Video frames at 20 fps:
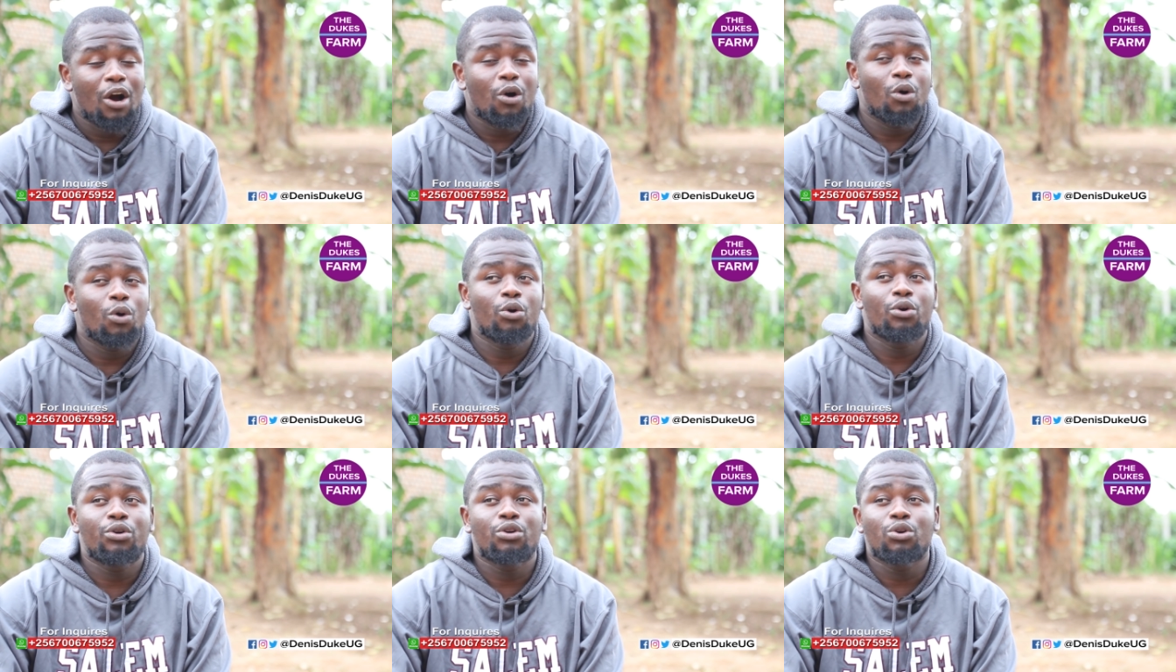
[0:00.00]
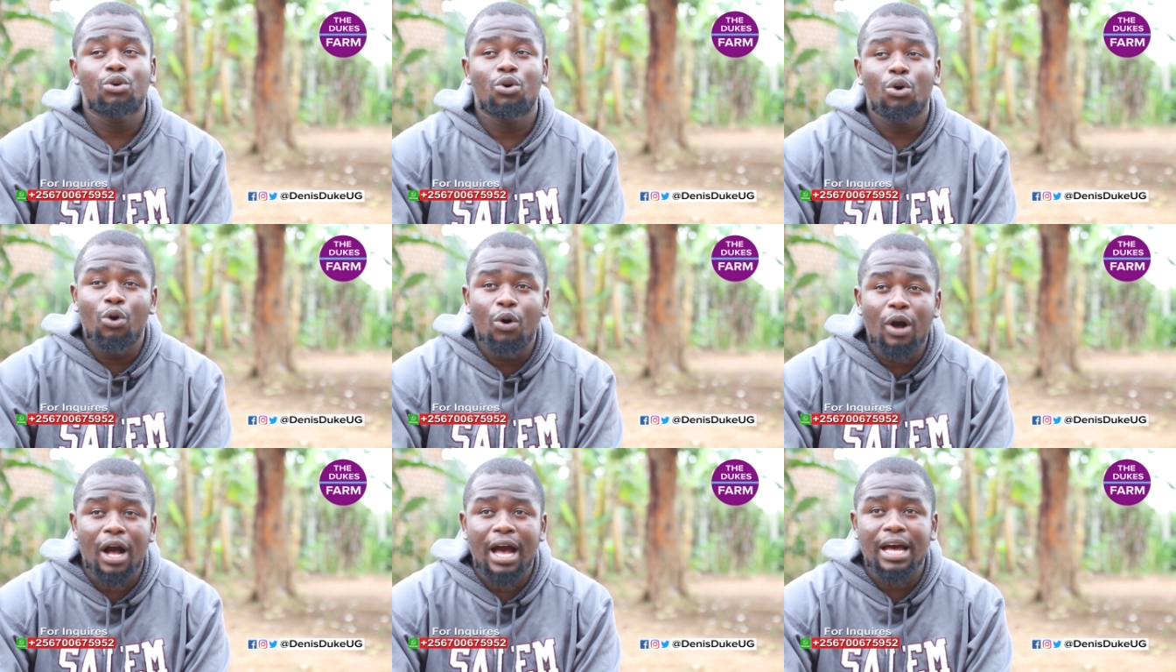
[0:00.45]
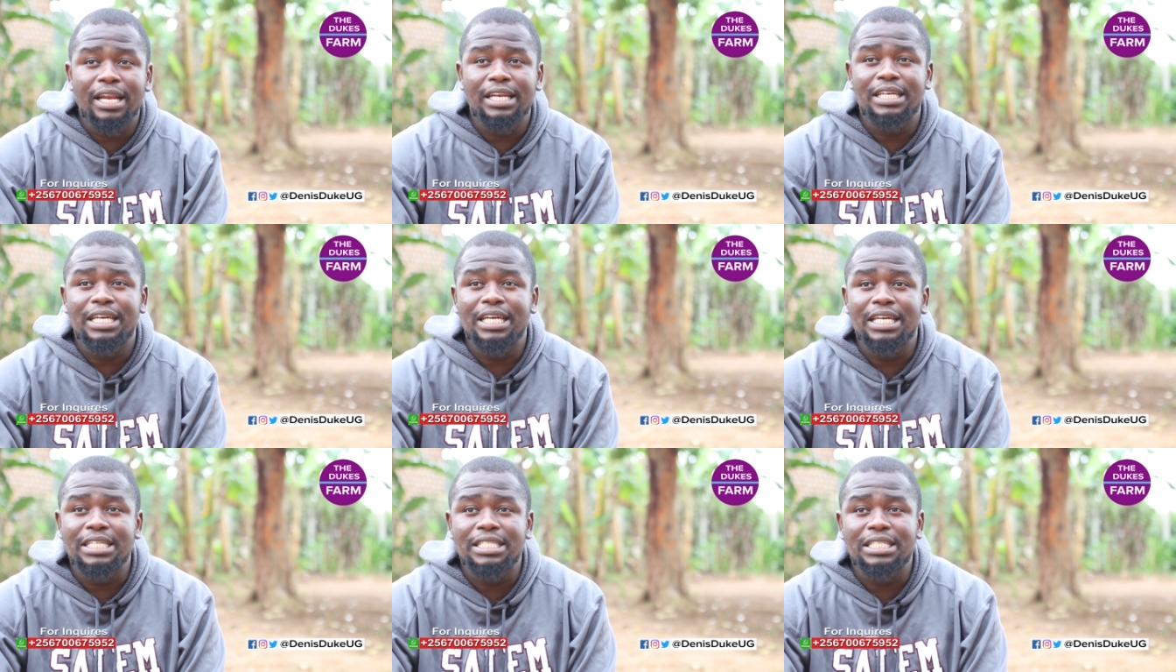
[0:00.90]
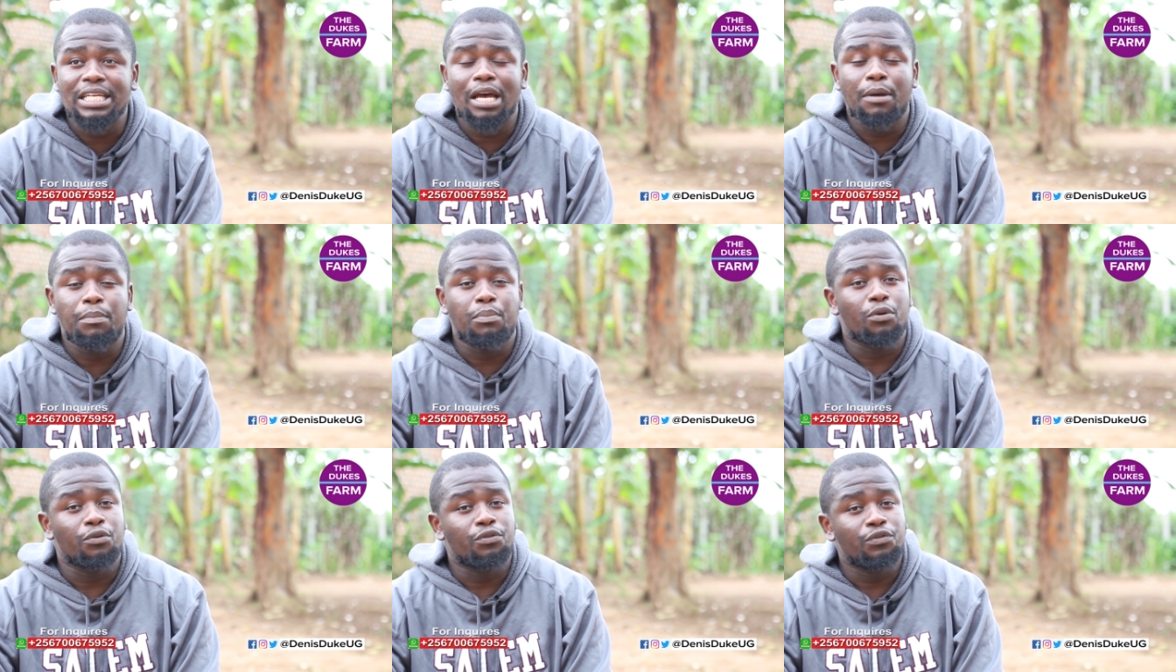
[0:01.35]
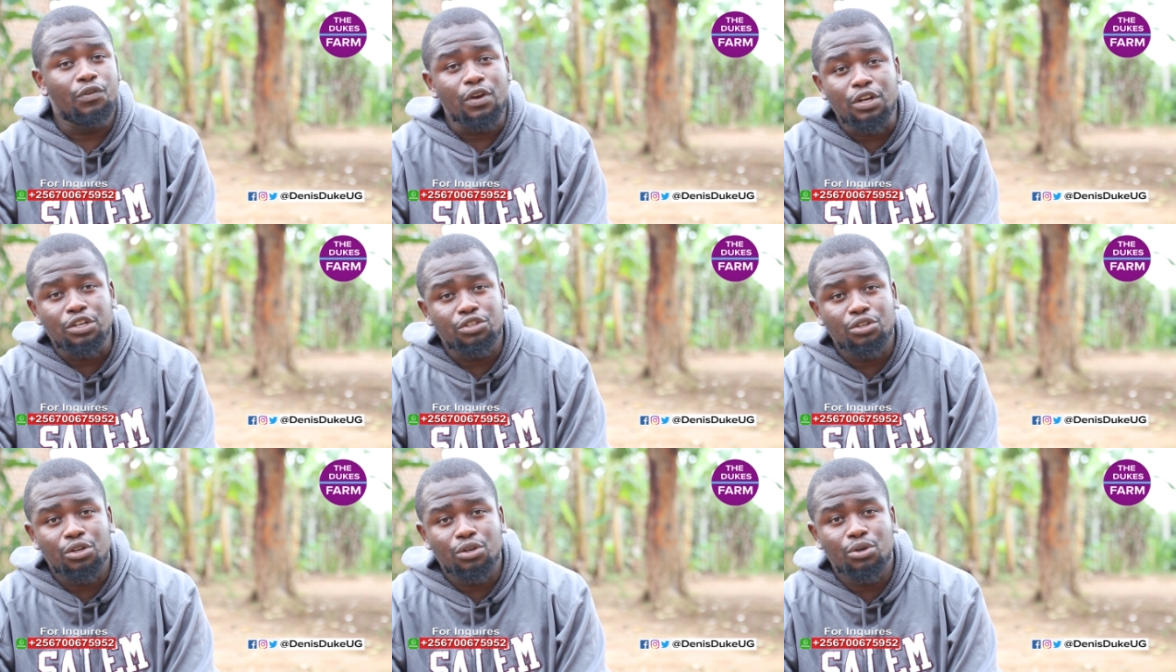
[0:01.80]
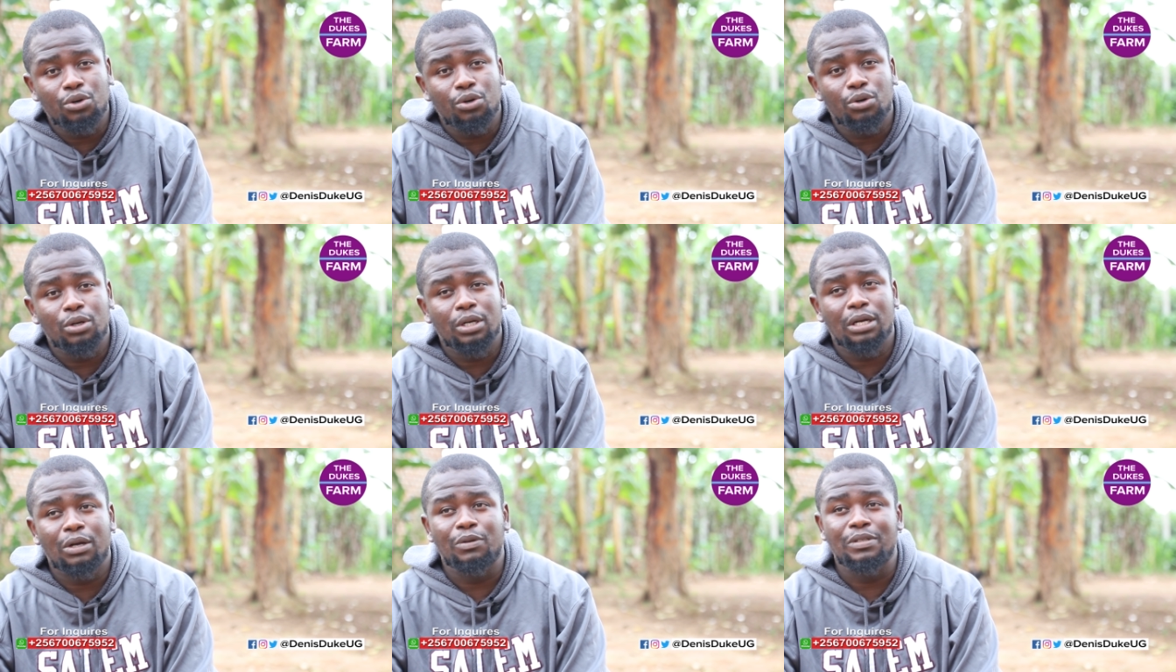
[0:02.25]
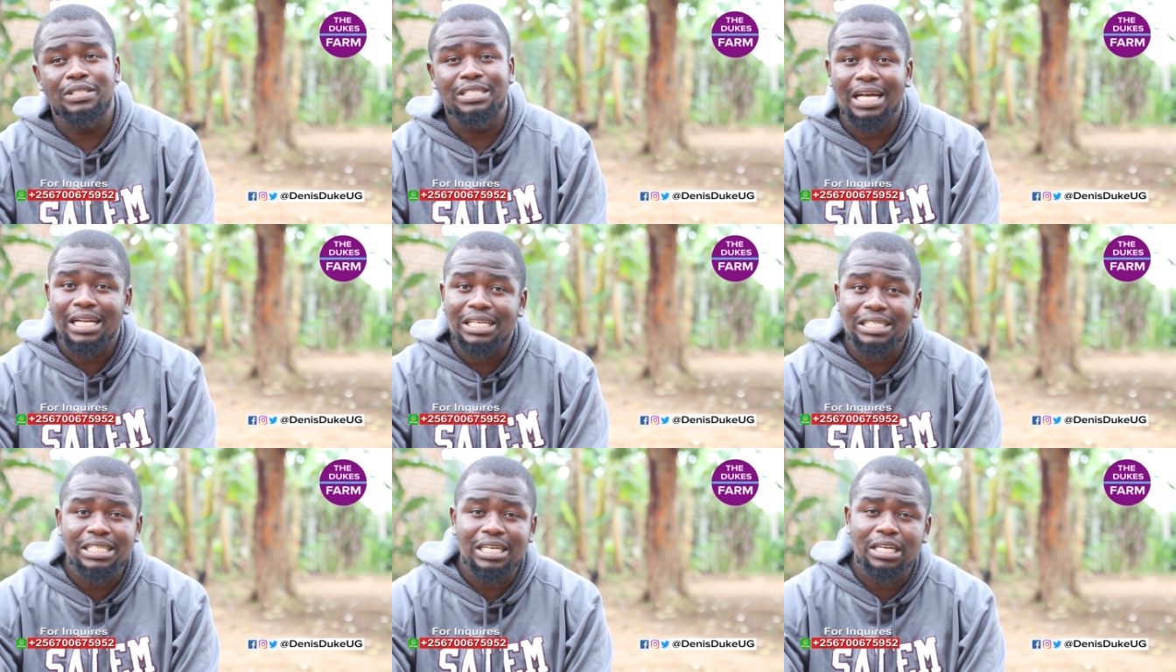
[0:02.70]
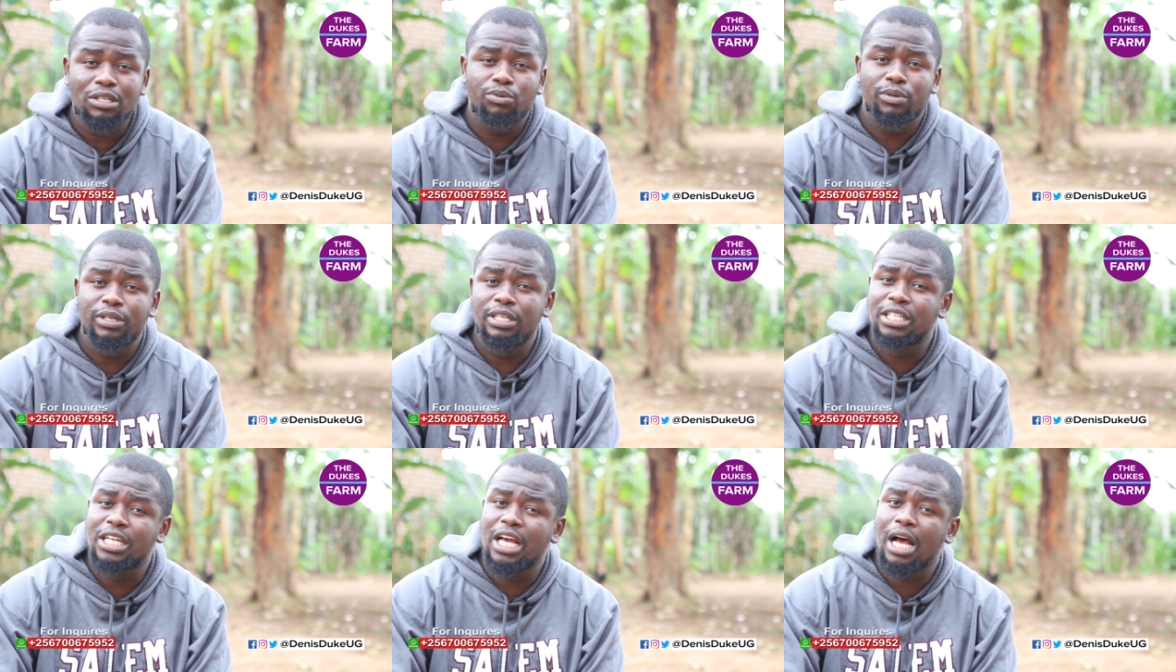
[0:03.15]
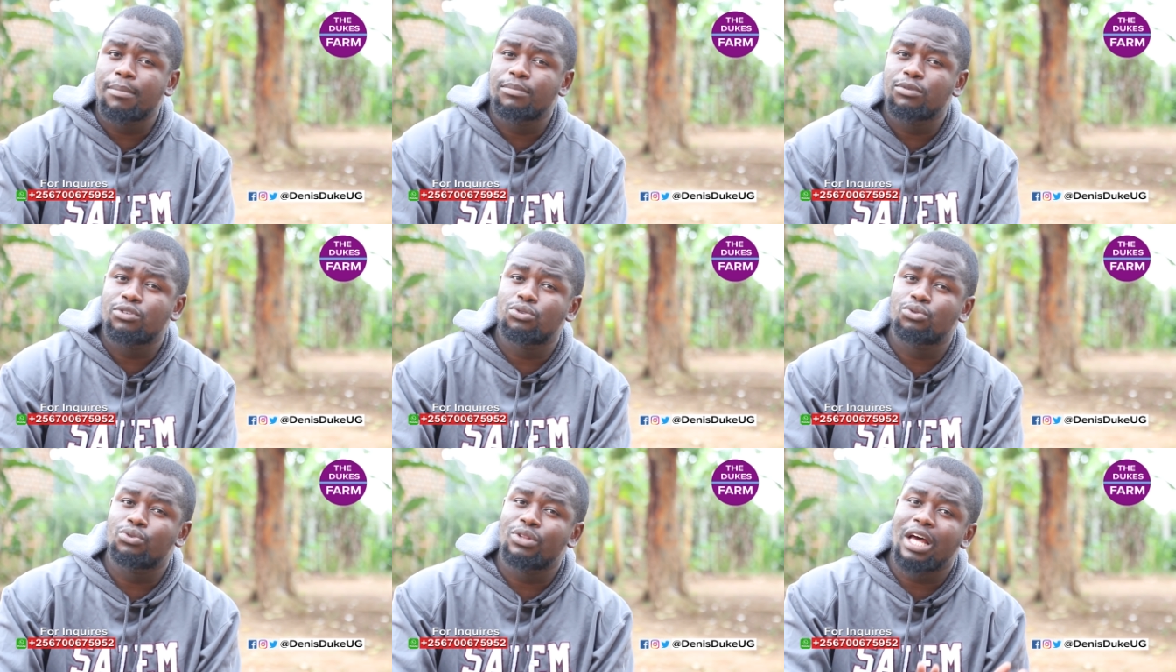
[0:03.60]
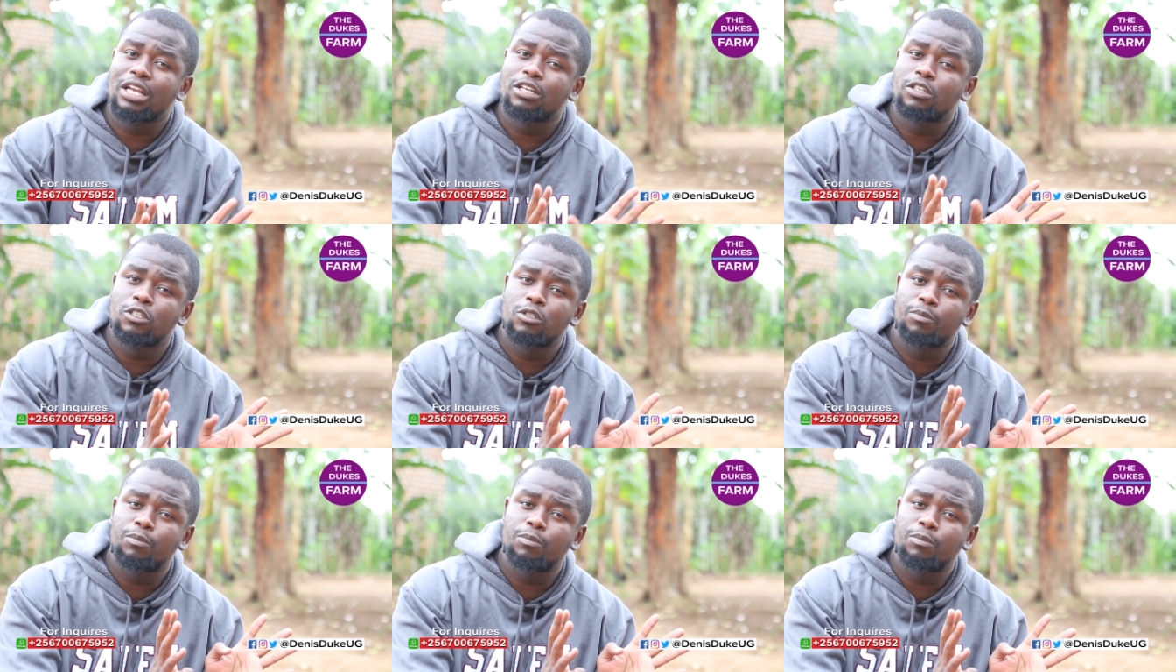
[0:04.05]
or go and get a professional consultant when it comes to that